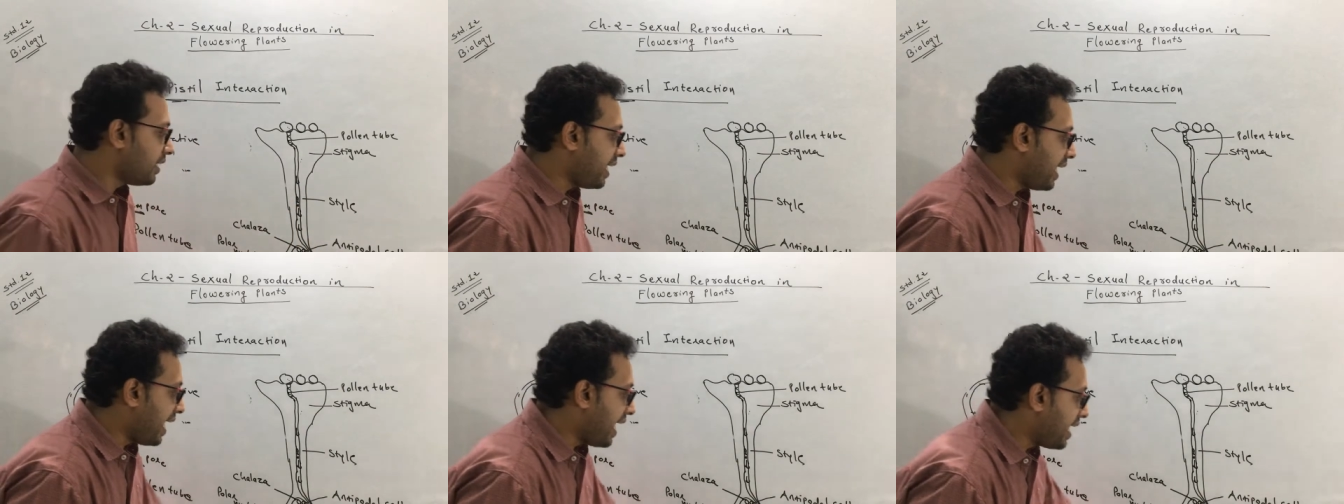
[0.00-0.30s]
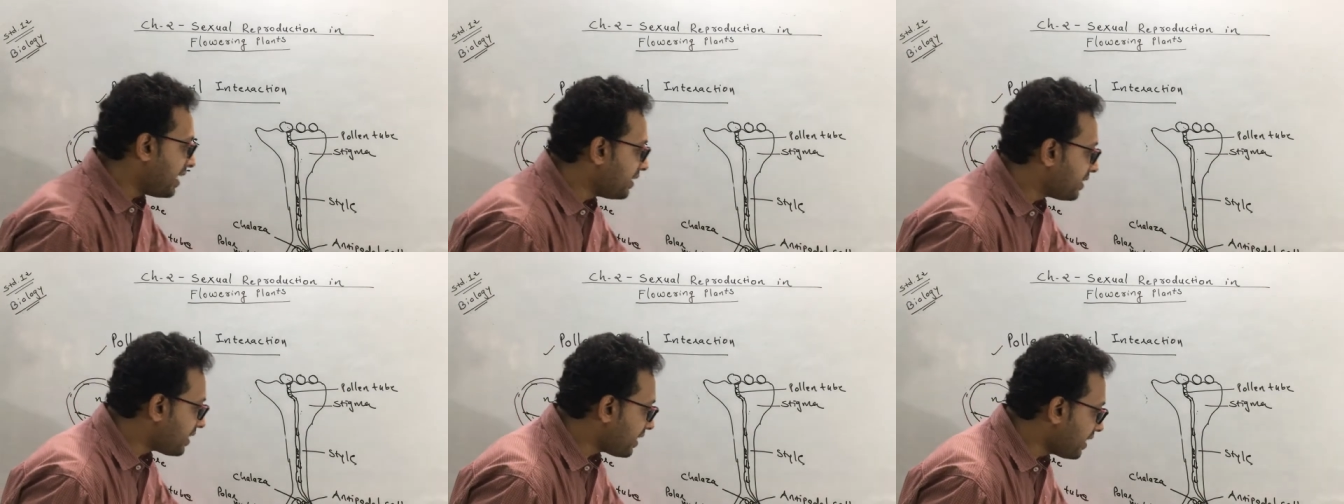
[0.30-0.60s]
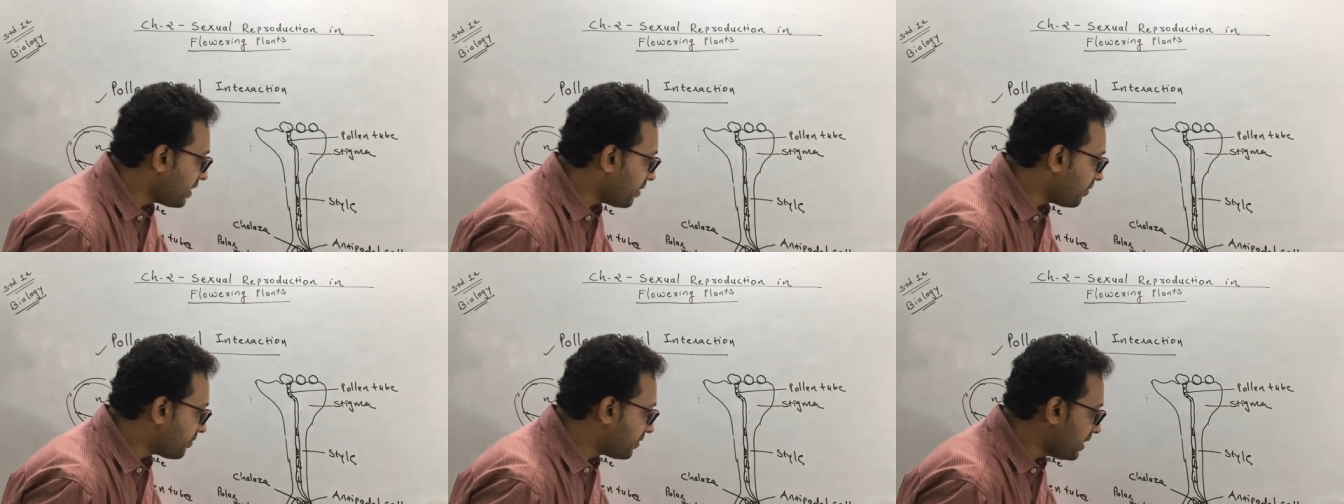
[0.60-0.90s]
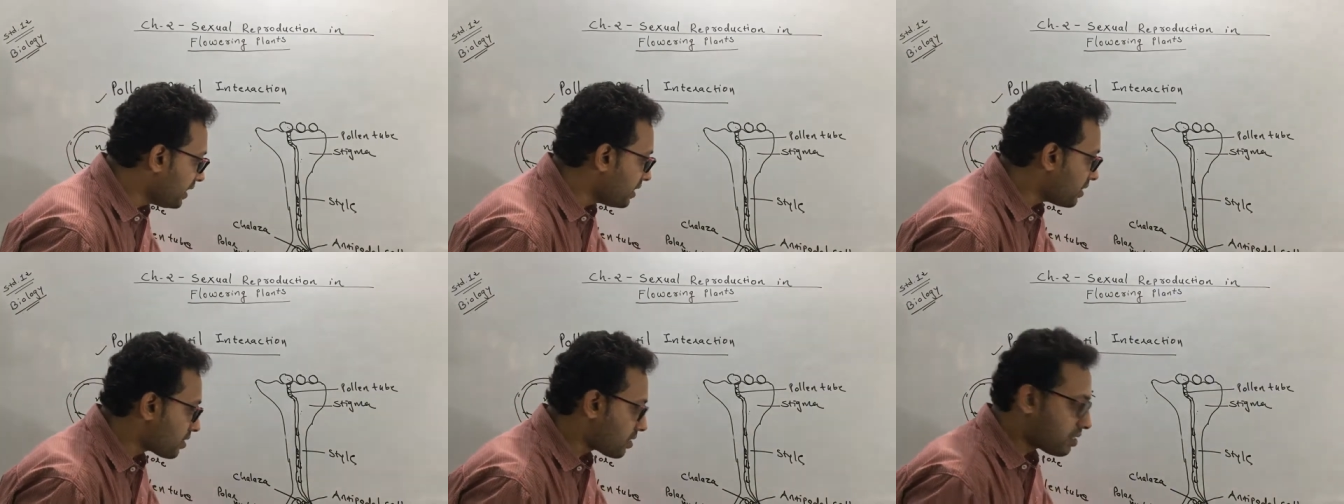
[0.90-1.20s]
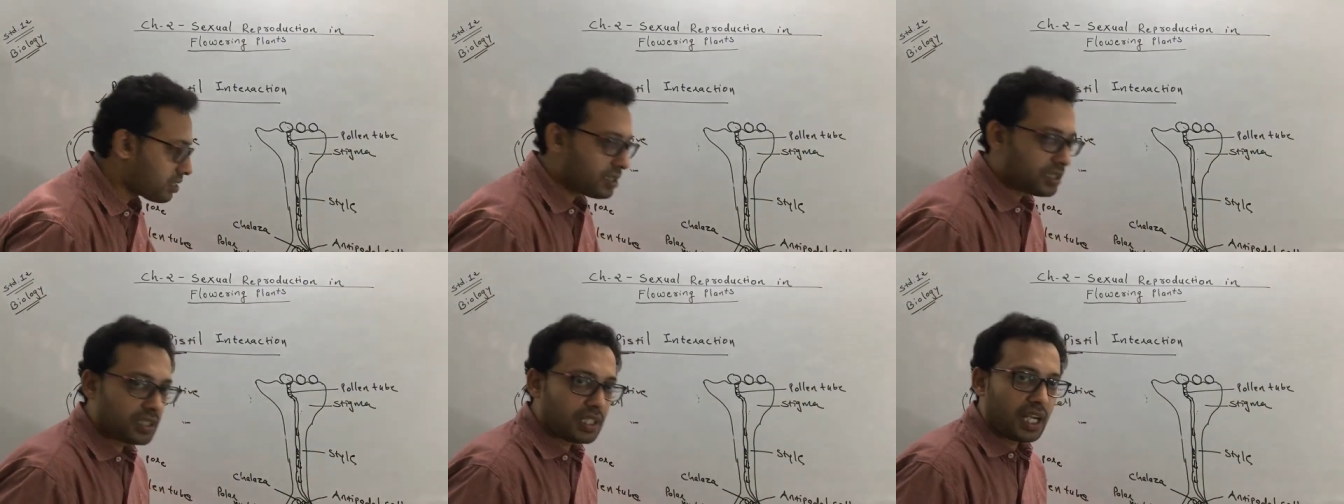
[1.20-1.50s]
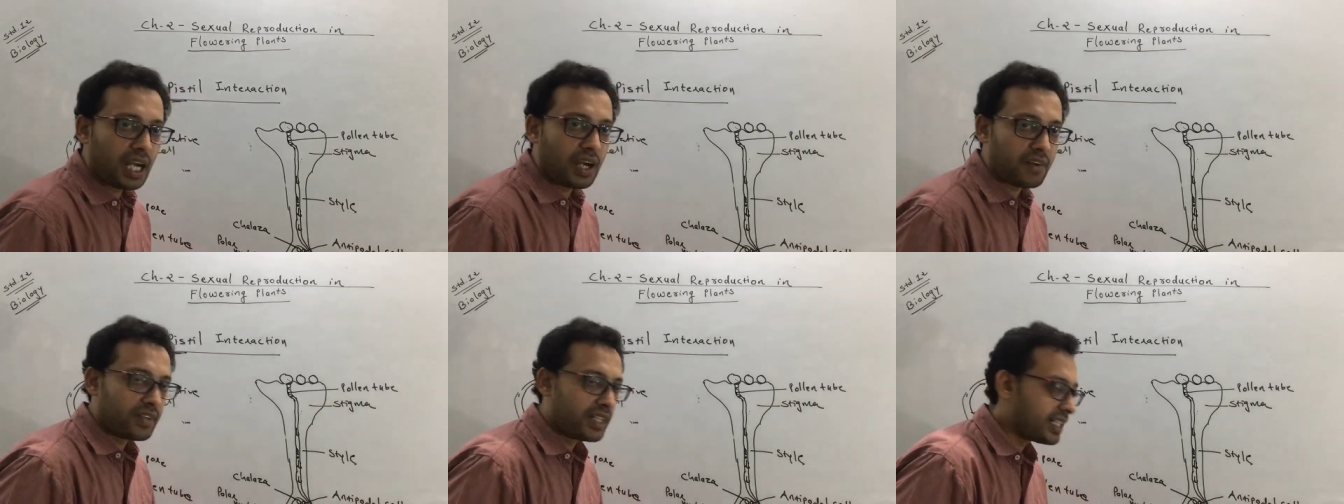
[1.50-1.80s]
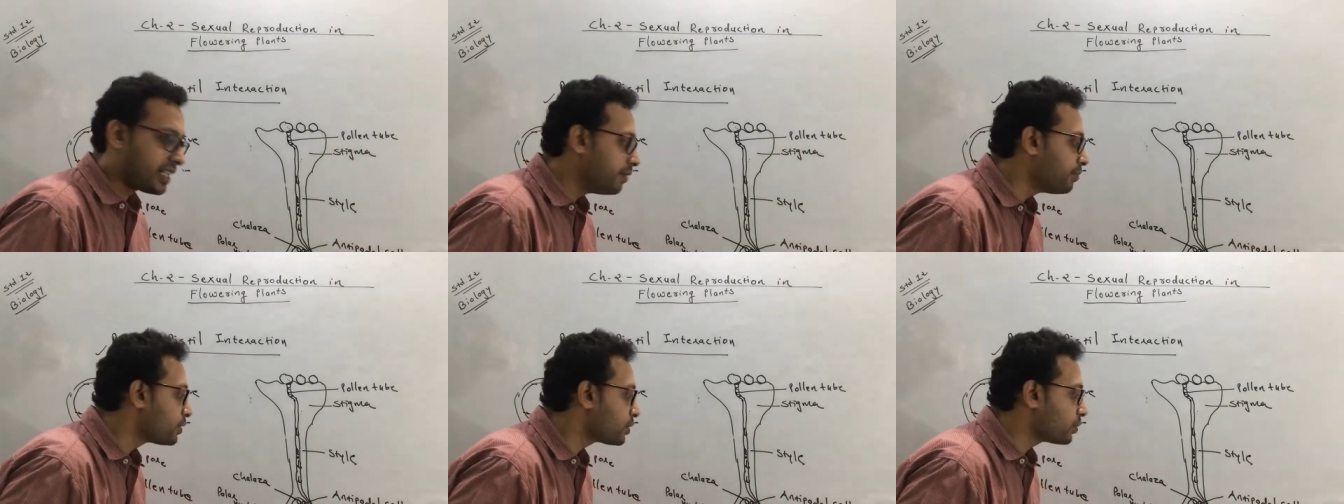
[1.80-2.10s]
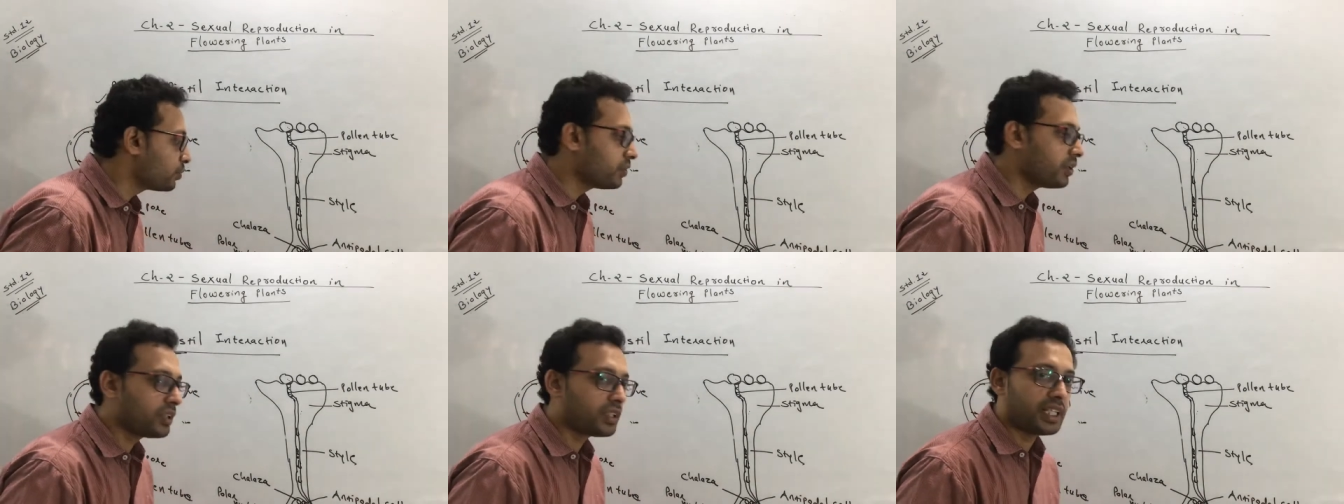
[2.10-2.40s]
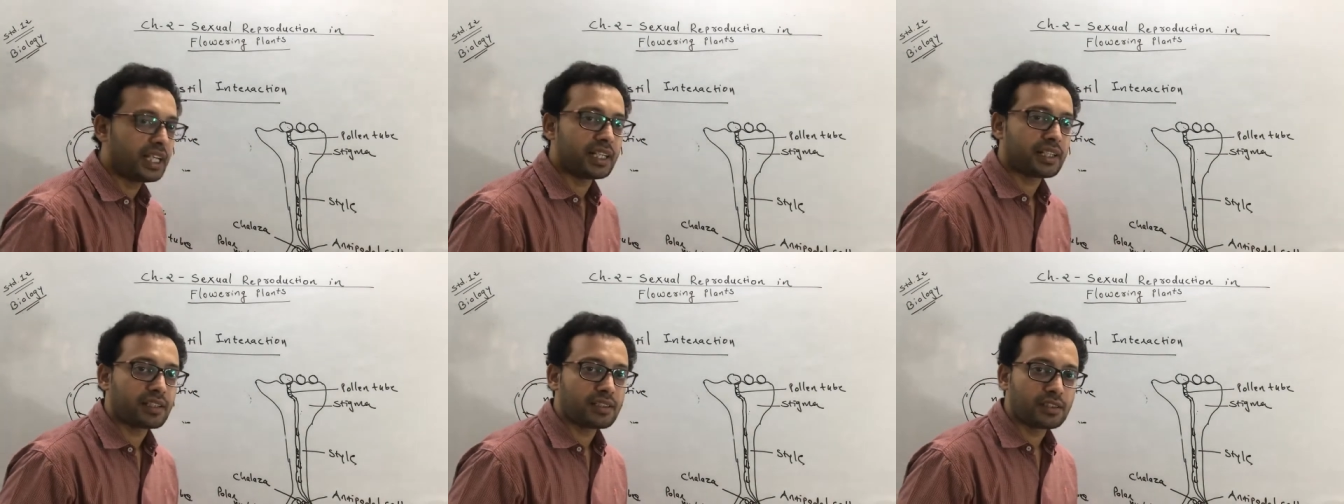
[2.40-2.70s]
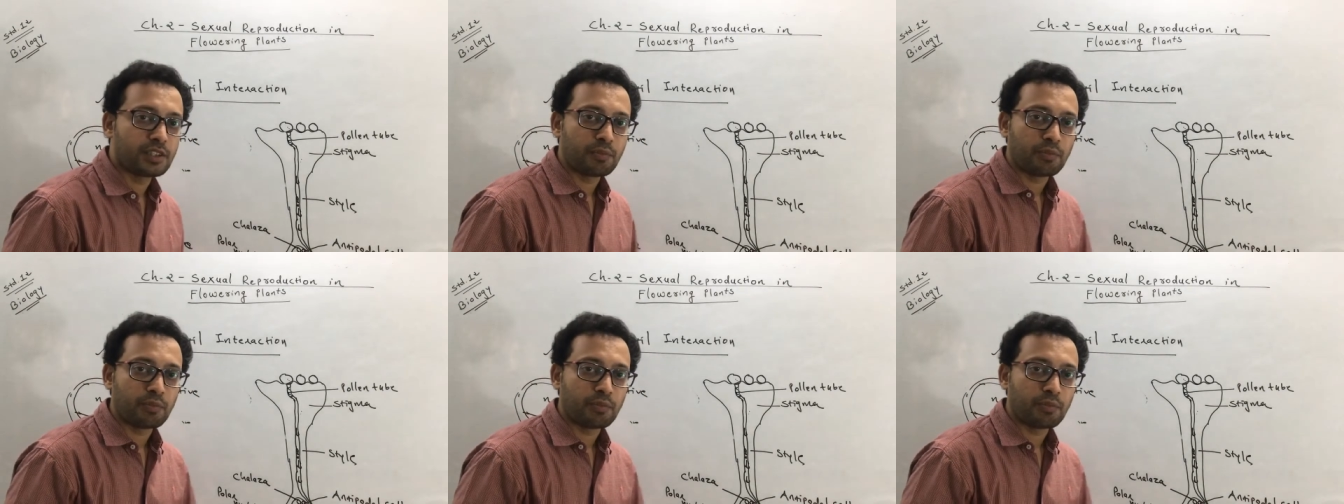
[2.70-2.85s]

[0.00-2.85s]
the entry of this, how it comes to know that,